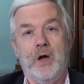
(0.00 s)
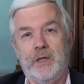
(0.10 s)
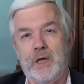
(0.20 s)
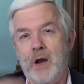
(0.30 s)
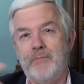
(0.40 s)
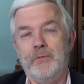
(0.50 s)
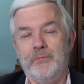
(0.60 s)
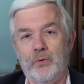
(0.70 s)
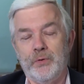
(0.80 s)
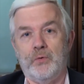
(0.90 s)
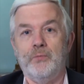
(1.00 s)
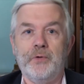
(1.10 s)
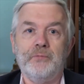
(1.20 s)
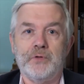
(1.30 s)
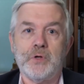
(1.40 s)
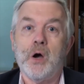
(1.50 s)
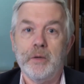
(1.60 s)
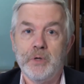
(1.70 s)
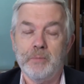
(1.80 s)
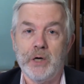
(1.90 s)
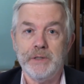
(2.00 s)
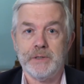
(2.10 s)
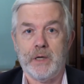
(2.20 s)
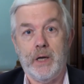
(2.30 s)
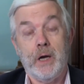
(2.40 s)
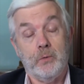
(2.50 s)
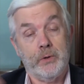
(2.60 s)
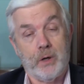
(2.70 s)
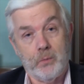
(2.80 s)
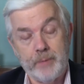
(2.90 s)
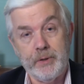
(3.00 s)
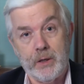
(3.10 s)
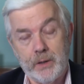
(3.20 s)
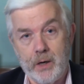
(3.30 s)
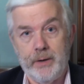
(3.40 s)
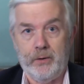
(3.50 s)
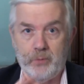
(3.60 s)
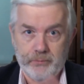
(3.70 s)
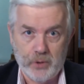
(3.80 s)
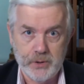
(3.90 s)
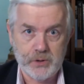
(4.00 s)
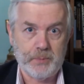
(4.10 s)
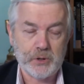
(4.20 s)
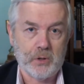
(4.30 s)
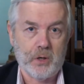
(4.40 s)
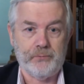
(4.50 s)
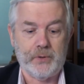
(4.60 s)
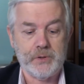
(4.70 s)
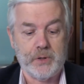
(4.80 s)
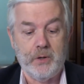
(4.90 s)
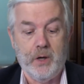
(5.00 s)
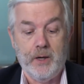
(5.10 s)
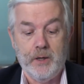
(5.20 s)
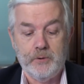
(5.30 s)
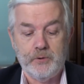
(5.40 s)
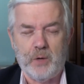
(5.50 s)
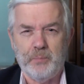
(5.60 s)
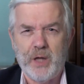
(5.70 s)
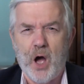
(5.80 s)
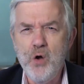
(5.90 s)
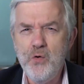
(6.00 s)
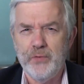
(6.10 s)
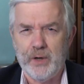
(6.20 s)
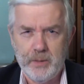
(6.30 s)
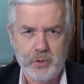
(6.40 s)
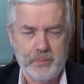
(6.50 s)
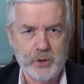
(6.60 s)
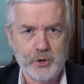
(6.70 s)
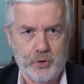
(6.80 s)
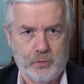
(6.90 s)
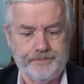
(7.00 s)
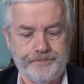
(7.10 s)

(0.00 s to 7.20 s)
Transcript: And then every fourth or fifth time you might say, oh, we've got a webinar going, or we've got this special offer. So don't be overly promotional.